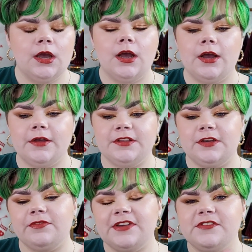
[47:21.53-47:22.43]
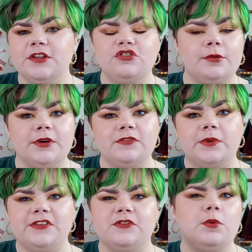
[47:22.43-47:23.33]
The rest of the shimmers
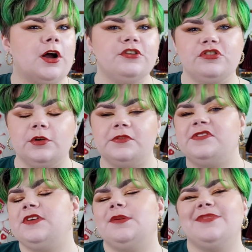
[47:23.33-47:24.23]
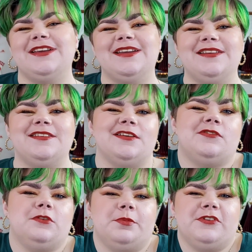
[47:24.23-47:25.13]
when swatched don't seem like anything
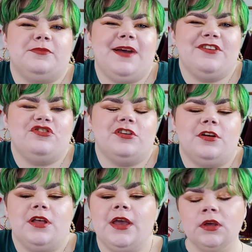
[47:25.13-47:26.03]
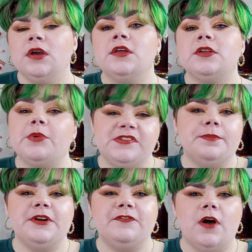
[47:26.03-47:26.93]
super special. There was a
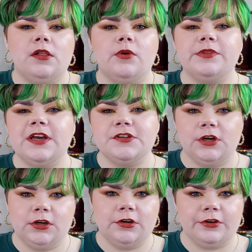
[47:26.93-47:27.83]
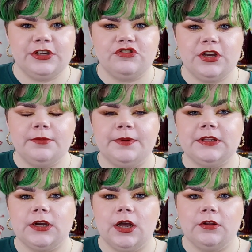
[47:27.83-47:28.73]
bit of fallout with that darker green shade, but
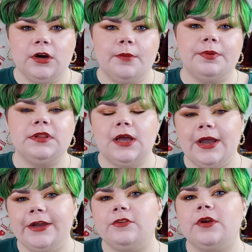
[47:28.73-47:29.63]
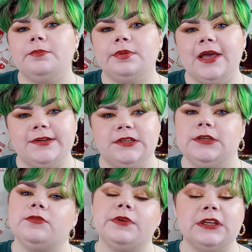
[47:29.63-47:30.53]
the color applied and
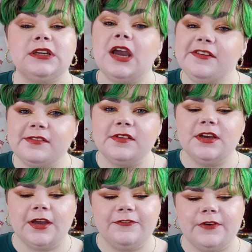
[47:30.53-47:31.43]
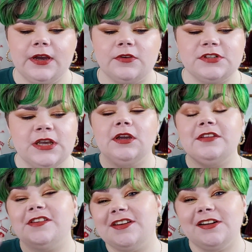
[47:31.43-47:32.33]
blended really nicely, I found. It
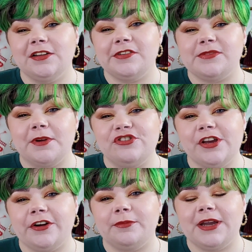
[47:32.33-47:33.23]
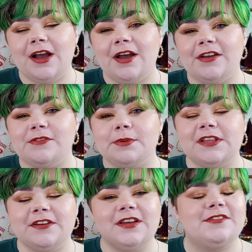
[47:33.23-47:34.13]
did get a little smudgy under my eyes, but
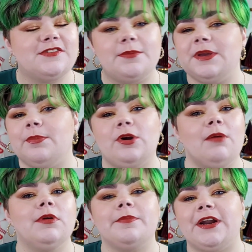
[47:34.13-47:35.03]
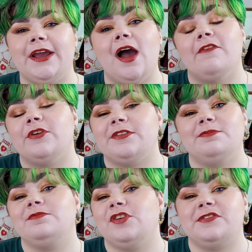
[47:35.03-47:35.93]
that tends to be a problem that I have with
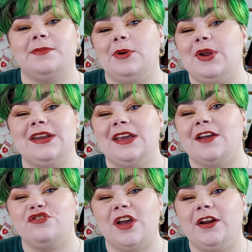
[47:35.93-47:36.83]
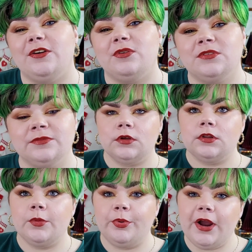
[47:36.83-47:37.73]
just about any eyeshadow.
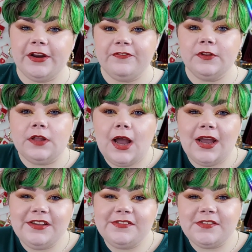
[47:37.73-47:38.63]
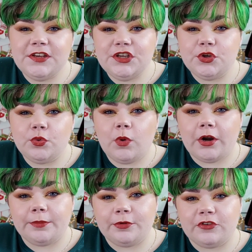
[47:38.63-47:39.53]
The Prideful I See You
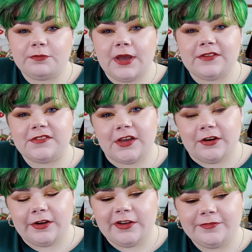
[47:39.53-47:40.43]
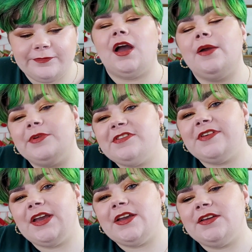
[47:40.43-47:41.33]
Waterproof Mascara. I would
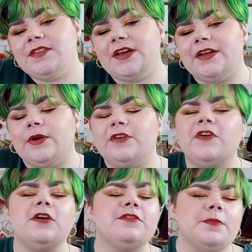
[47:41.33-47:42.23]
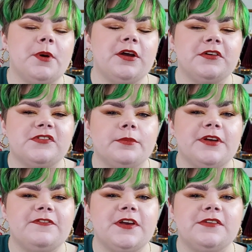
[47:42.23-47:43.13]
say that out of all of the products on my
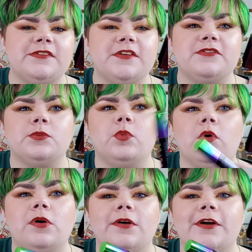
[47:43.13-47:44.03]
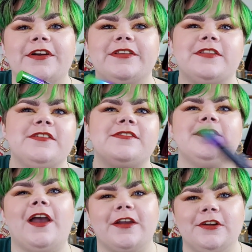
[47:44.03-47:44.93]
face, this wore the
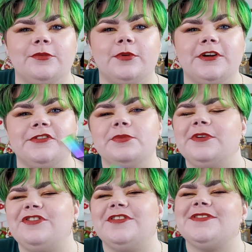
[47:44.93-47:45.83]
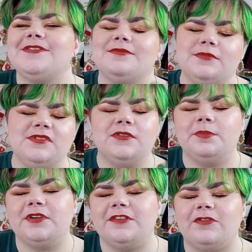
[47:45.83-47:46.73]
second worst, which is
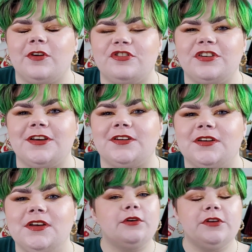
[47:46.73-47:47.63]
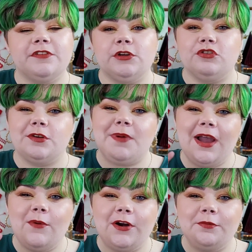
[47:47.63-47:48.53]
super unfortunate. I don't even usually buy
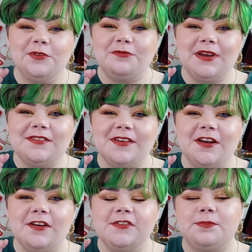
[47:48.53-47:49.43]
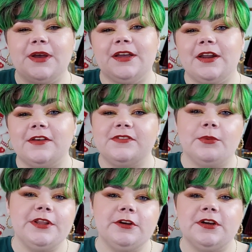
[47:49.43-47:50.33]
waterproof mascaras, but as the
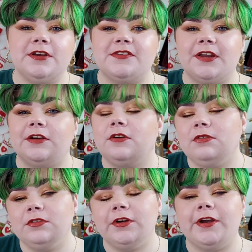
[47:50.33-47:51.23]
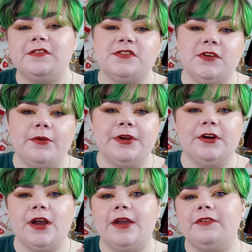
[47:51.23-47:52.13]
weather is getting colder and
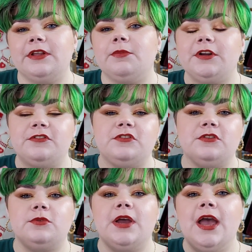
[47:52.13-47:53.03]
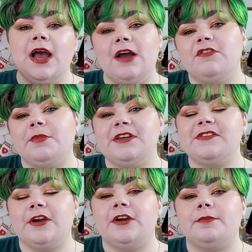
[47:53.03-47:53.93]
snowier, I really wanted to have a
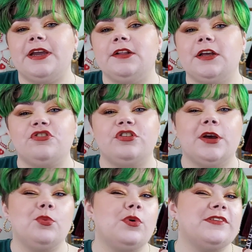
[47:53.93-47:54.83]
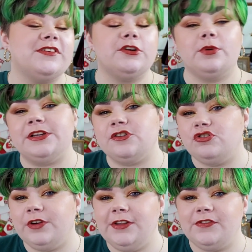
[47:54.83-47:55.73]
mascara in my collection that wasn't going to
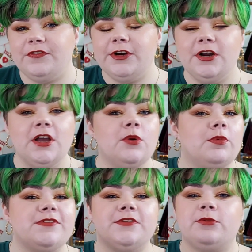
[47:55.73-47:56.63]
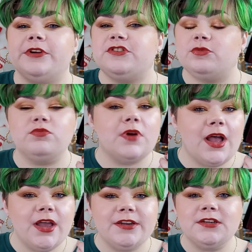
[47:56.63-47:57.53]
transfer, wasn't going to
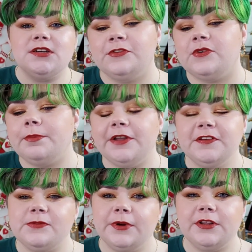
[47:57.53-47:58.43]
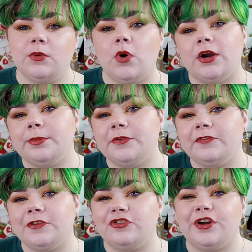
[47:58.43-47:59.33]
run. So I bought this one in the waterproof
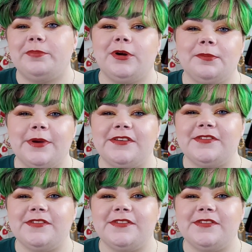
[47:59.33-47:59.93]
version on purpose,